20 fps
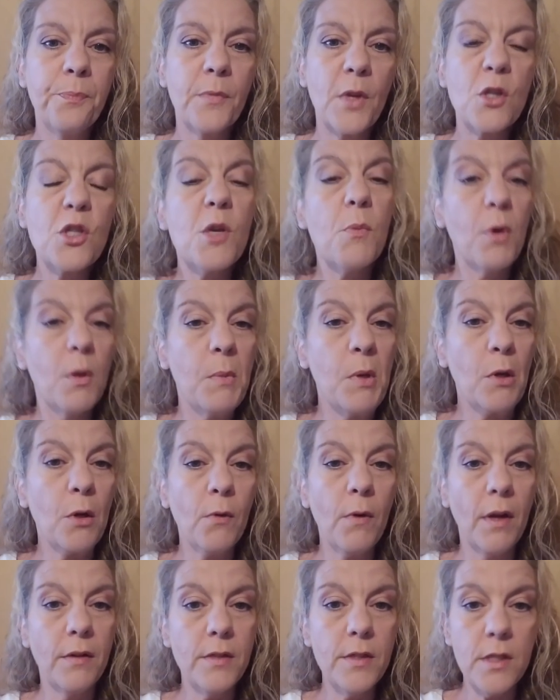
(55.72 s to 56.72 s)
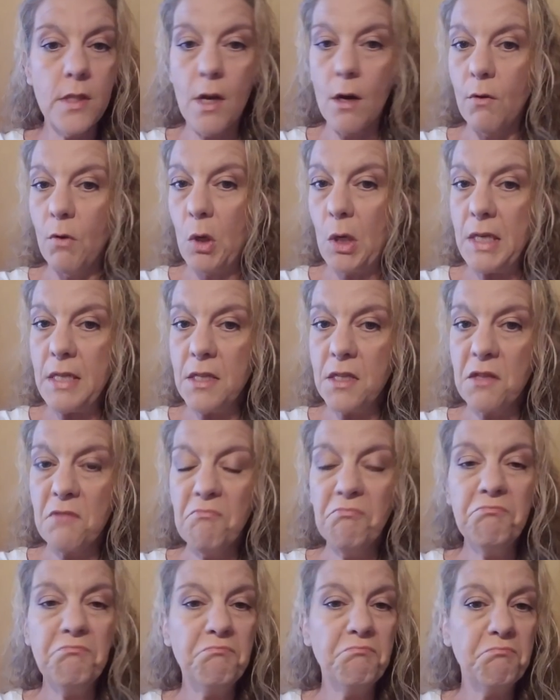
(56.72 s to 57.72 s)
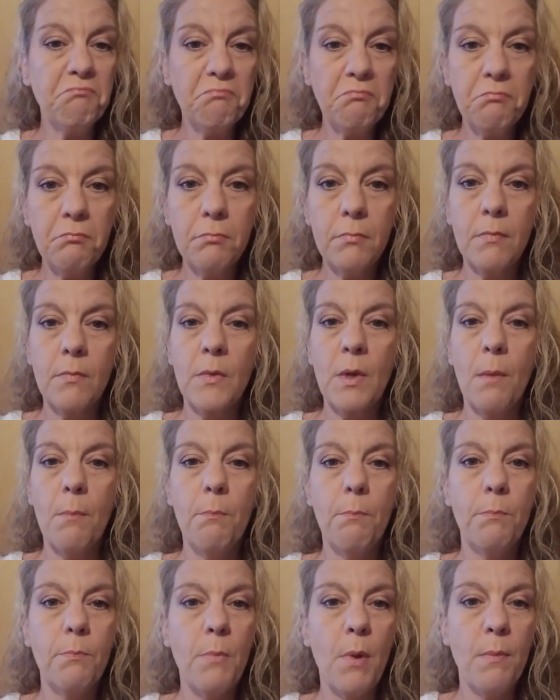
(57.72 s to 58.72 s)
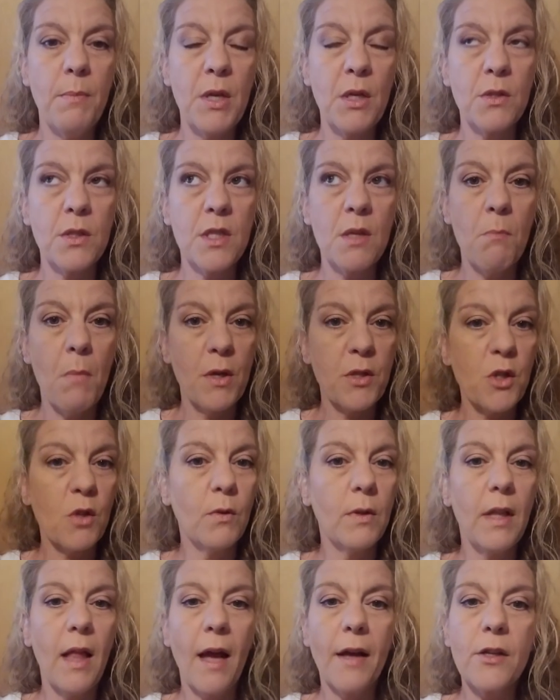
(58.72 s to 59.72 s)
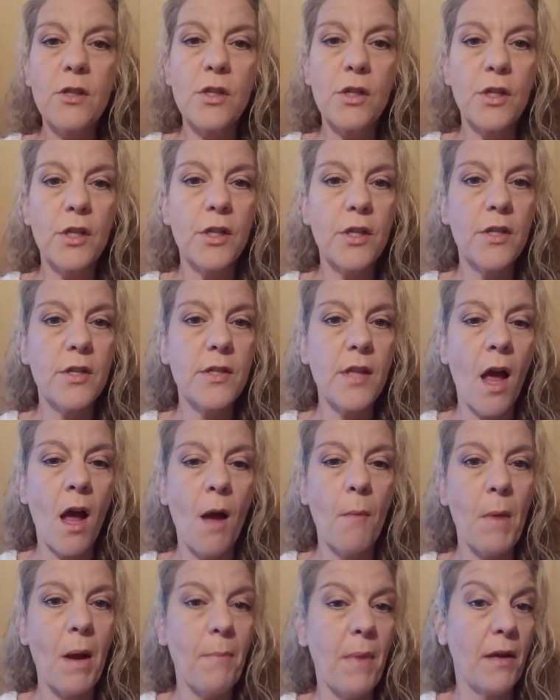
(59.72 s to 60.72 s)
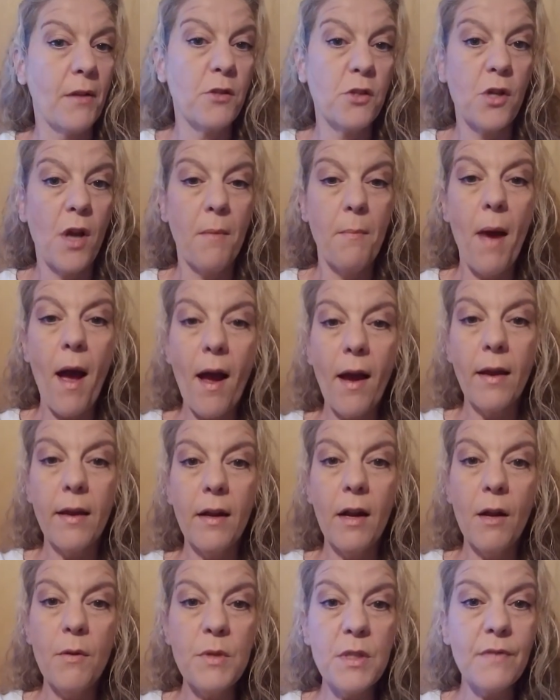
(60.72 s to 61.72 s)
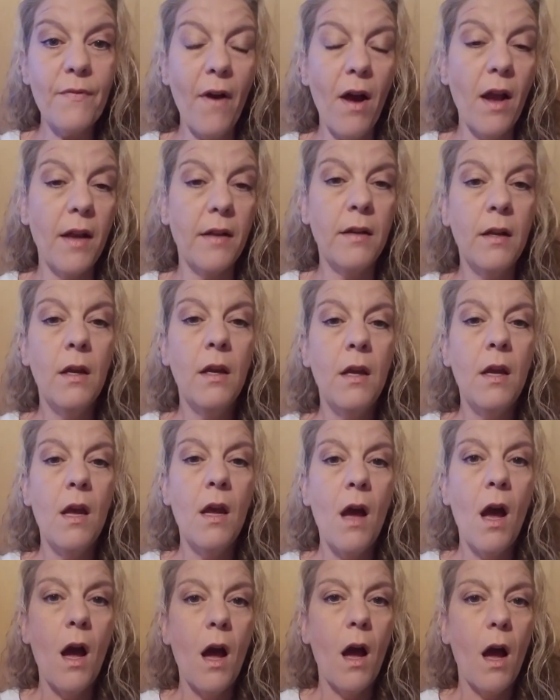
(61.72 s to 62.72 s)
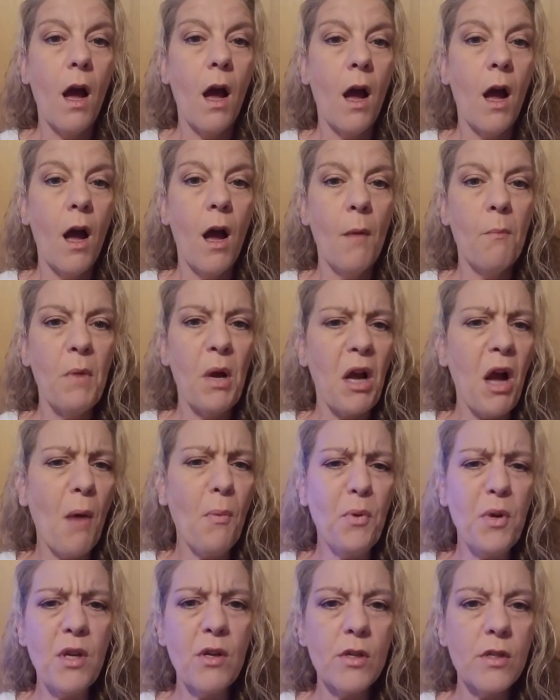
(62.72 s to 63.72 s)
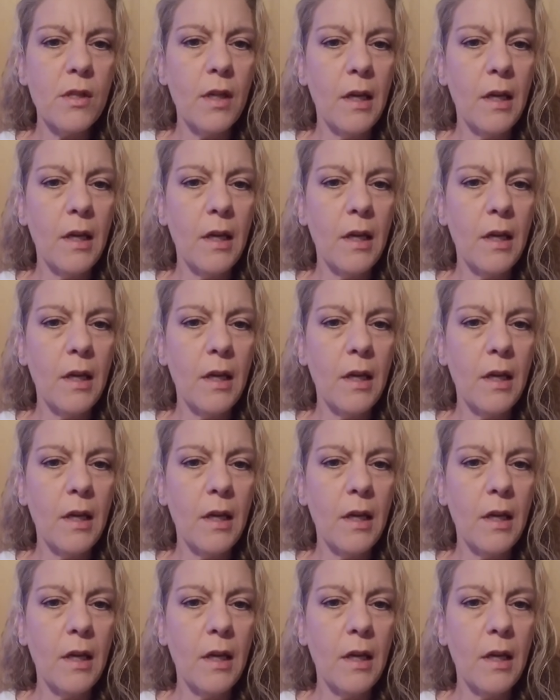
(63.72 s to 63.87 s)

she put me on a round of steroids, put me on some muscle relaxers. I bounced right back and I was fine. A couple years